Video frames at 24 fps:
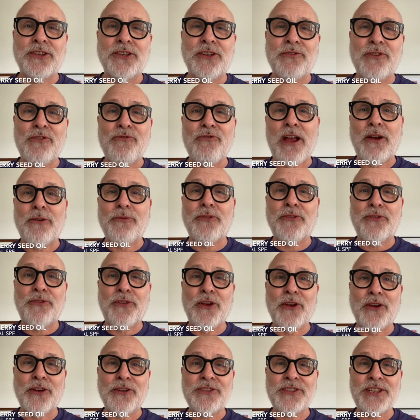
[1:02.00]
of around
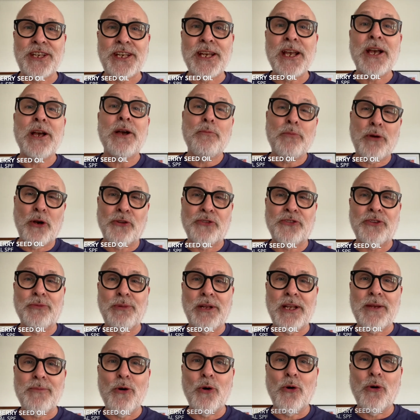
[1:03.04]
30,
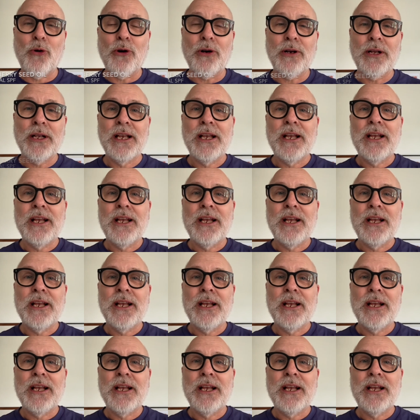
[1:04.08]
possibly more.